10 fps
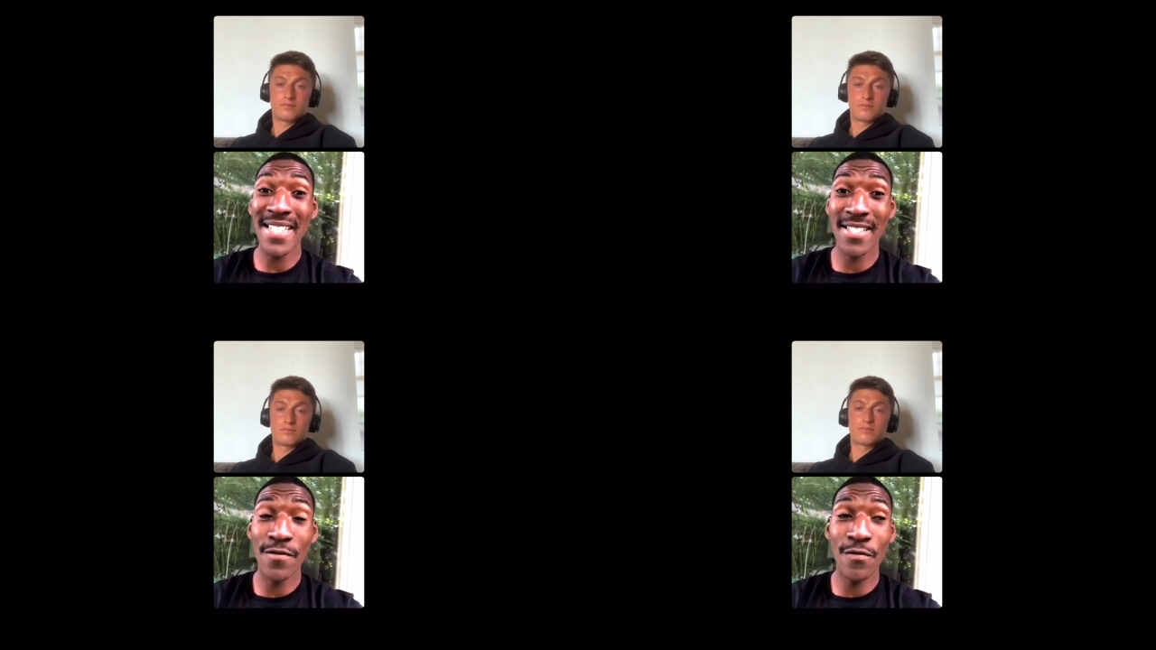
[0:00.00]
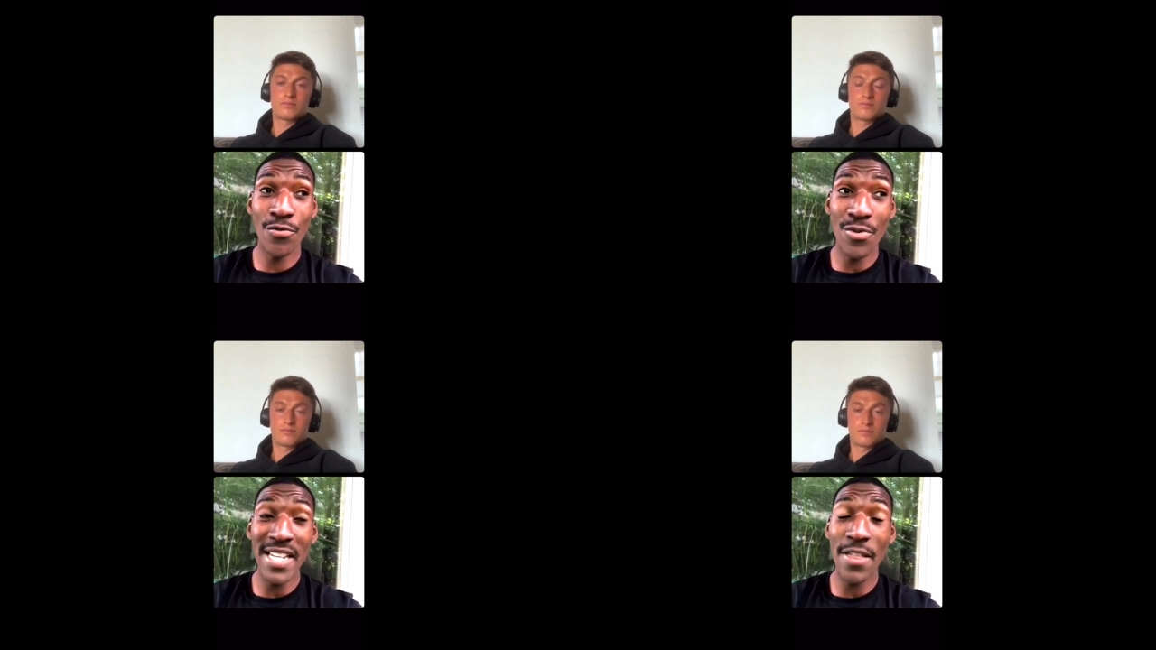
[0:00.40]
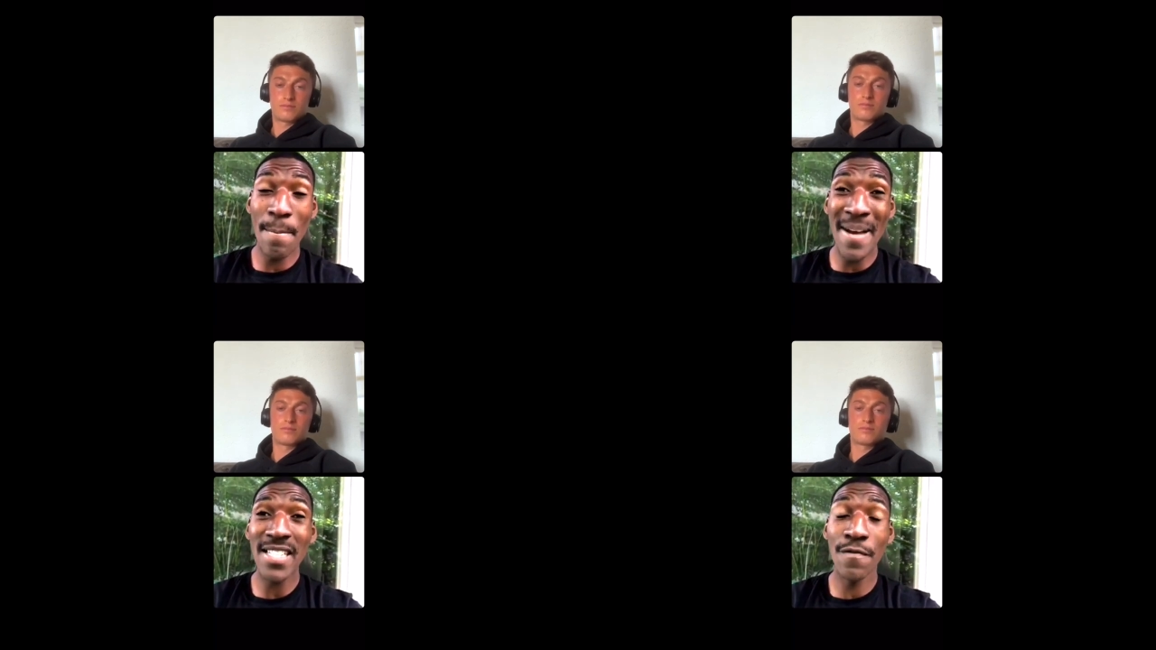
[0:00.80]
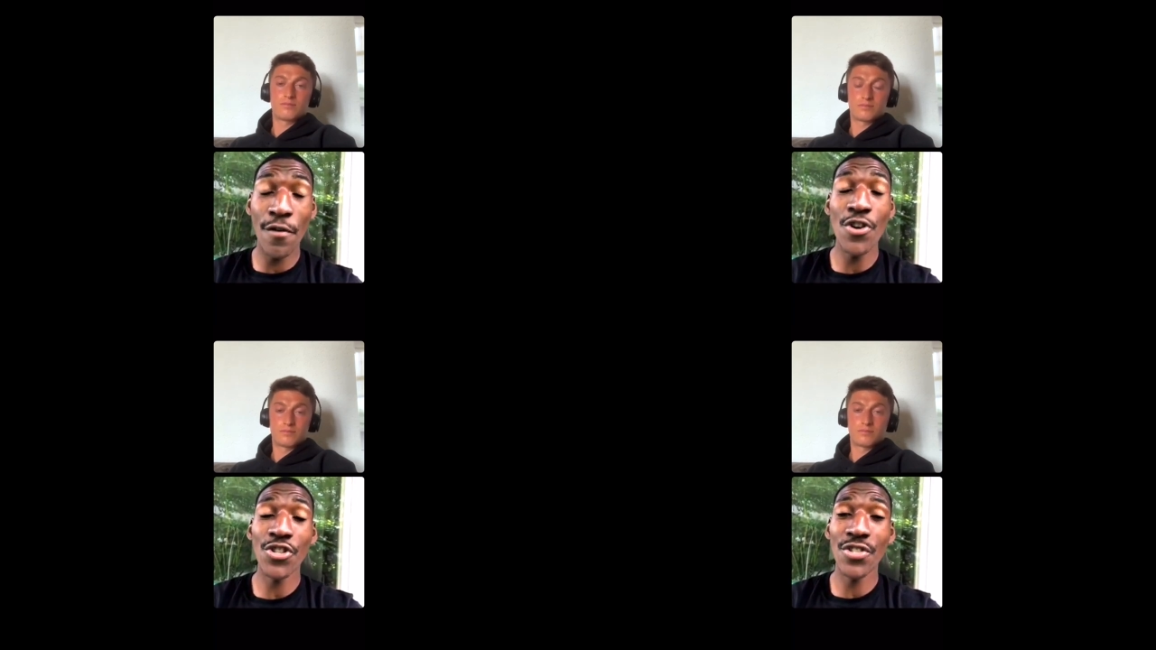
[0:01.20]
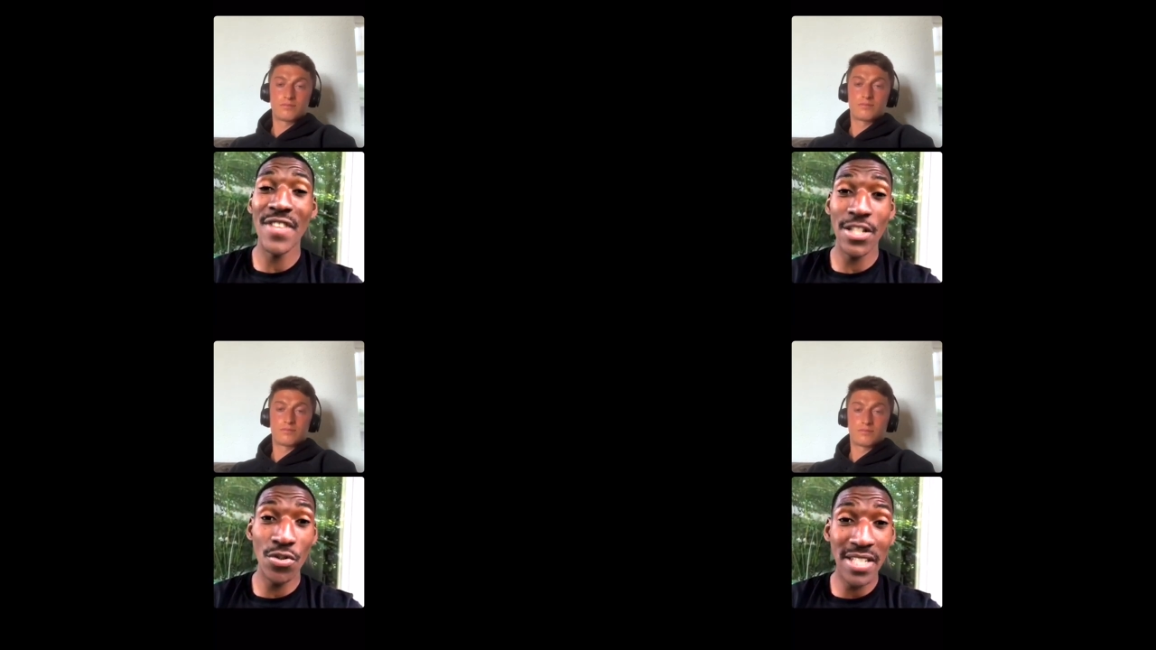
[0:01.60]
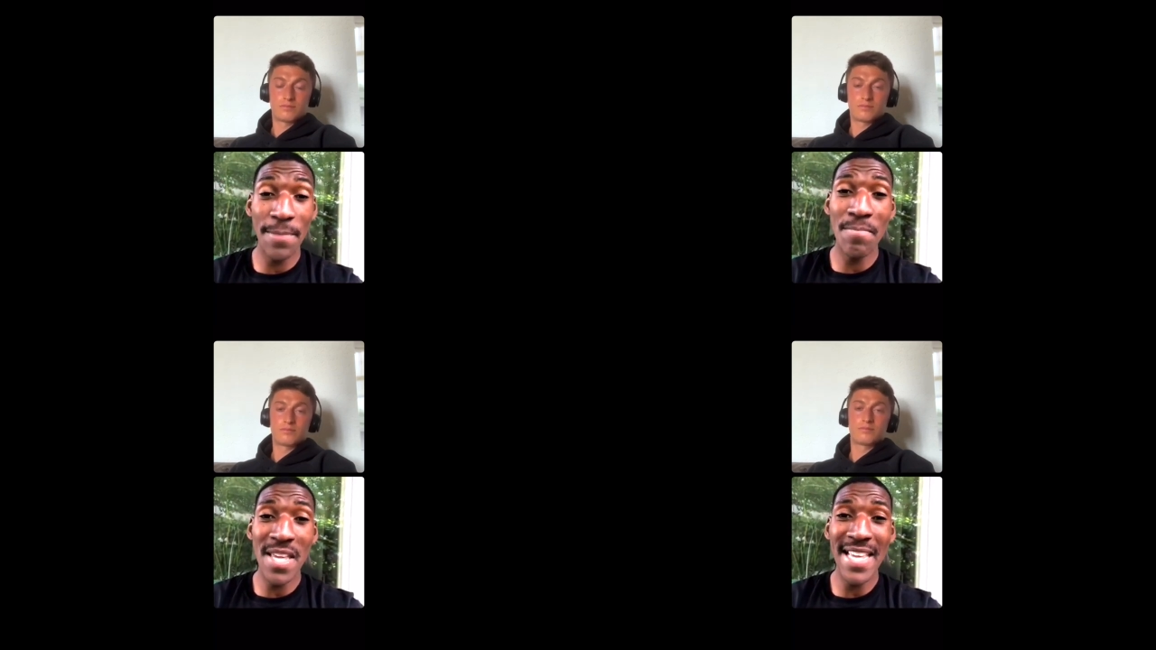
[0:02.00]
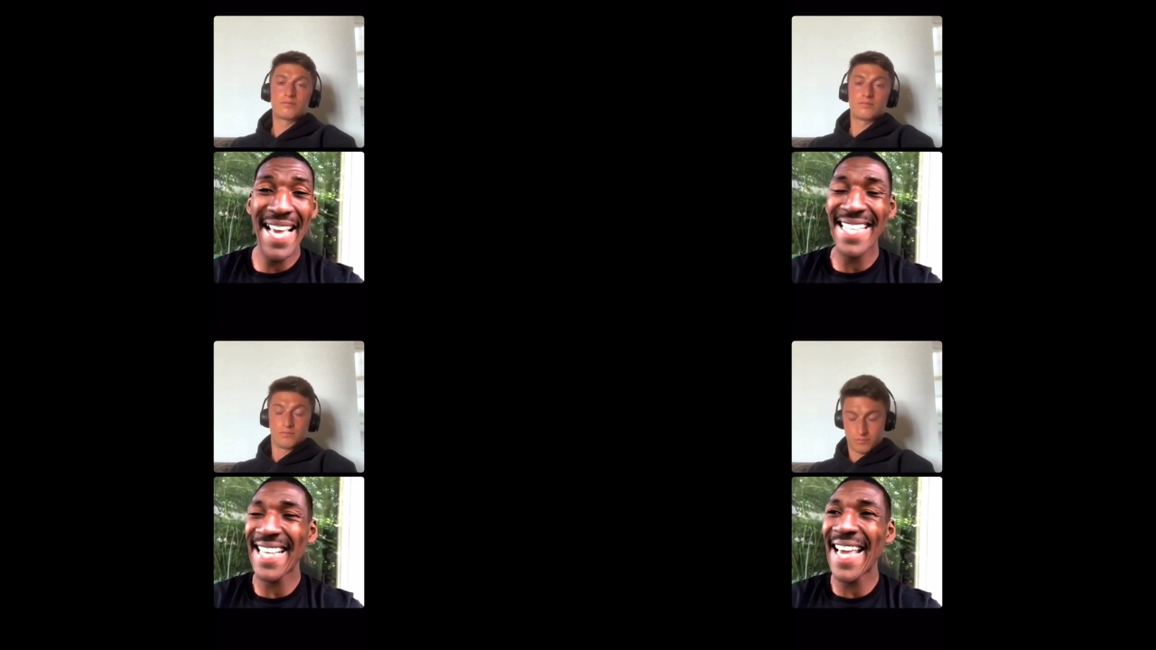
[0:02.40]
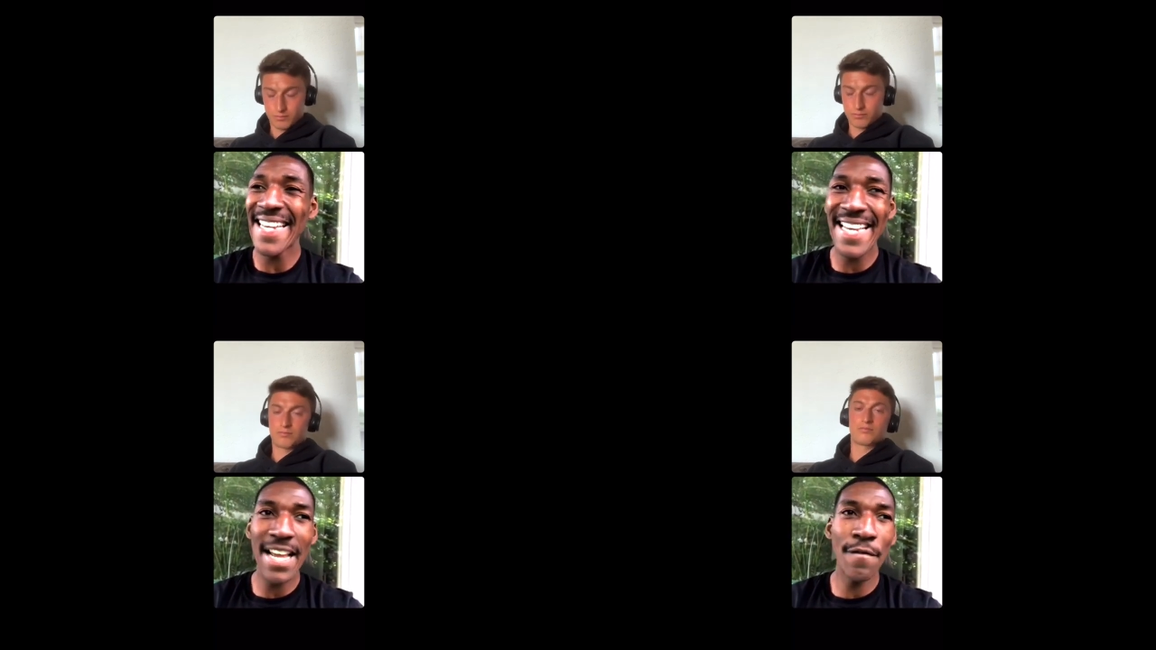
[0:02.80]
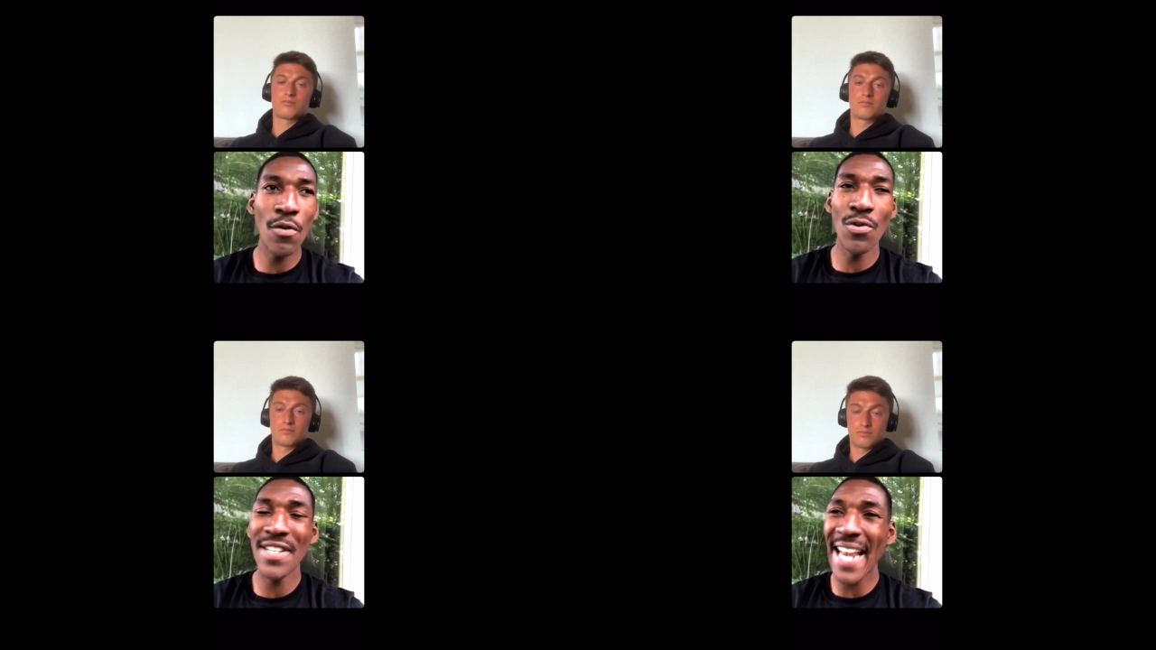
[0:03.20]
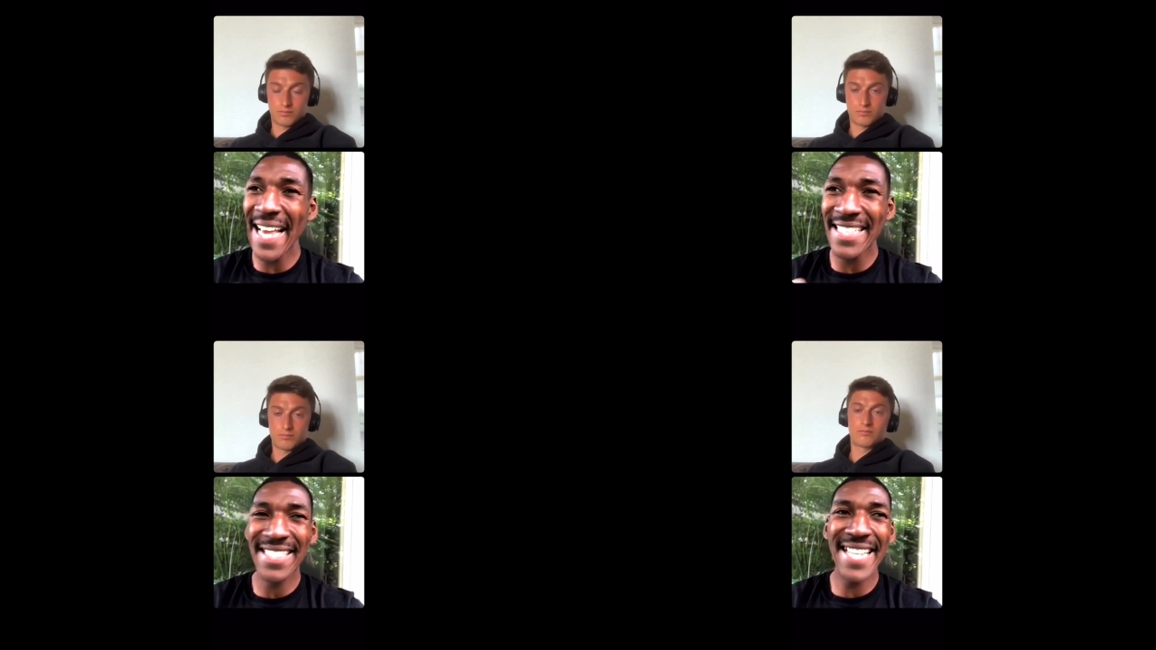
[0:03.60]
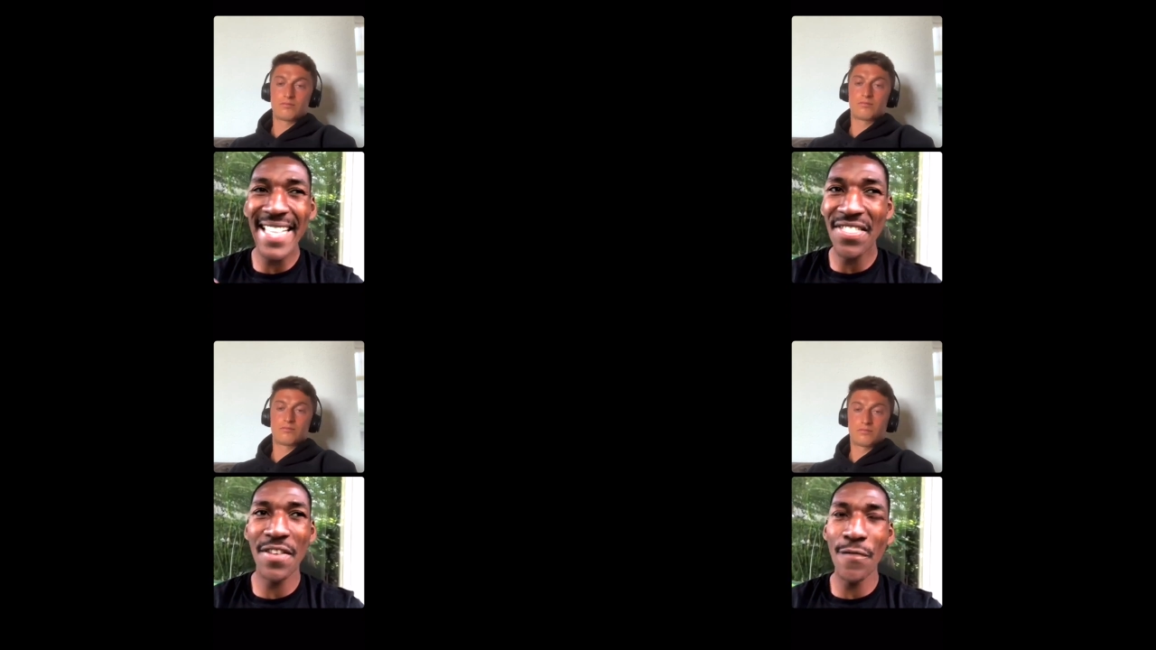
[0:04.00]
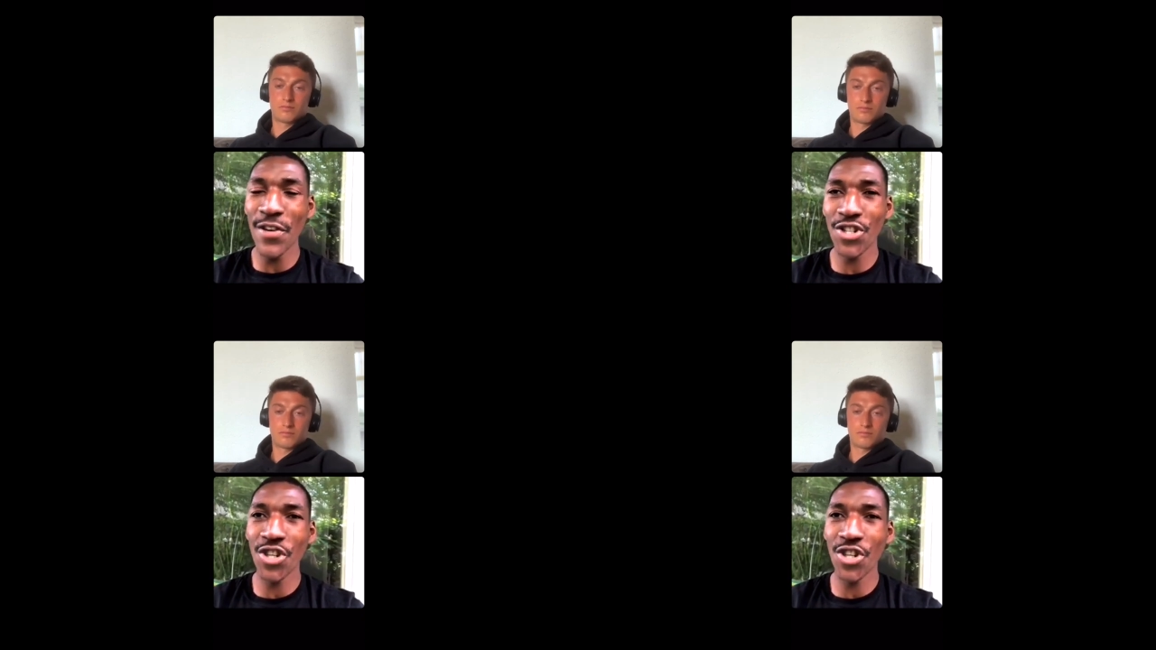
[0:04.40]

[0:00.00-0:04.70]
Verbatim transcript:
Speaker 1: really the best version that you can be at any level, nine, 10 division.